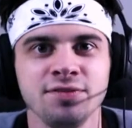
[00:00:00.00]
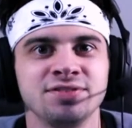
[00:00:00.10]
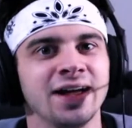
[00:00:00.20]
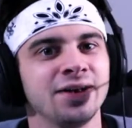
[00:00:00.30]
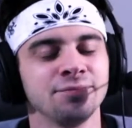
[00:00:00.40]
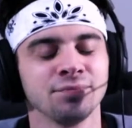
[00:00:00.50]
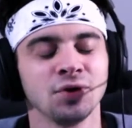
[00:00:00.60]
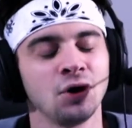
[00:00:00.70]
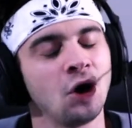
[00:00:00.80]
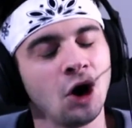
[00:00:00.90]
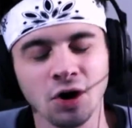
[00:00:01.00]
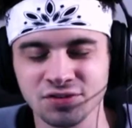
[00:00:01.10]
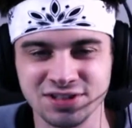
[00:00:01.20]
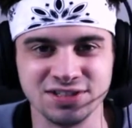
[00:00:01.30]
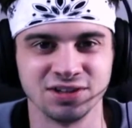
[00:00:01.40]
said all
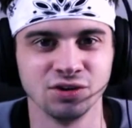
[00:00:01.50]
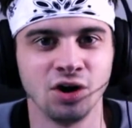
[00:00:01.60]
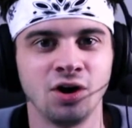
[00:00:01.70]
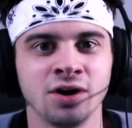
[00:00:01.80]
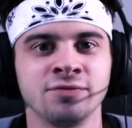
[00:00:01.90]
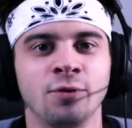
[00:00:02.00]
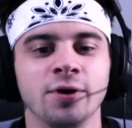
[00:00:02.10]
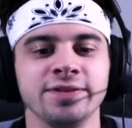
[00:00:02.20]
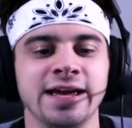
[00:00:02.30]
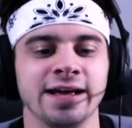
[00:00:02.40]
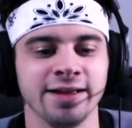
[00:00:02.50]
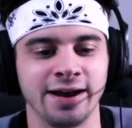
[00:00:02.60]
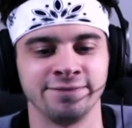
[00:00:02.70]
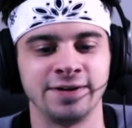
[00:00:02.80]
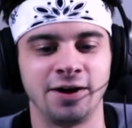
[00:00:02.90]
season long for the
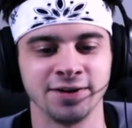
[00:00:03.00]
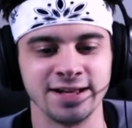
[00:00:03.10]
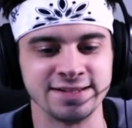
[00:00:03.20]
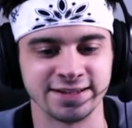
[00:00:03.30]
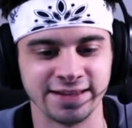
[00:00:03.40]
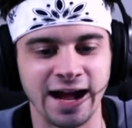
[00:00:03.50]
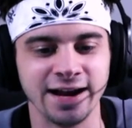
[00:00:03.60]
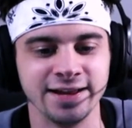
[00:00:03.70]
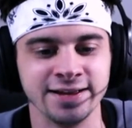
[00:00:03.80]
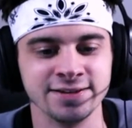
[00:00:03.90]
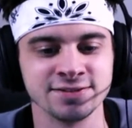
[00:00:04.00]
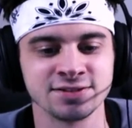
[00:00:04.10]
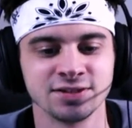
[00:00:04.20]
Atlanta Falcons, and that is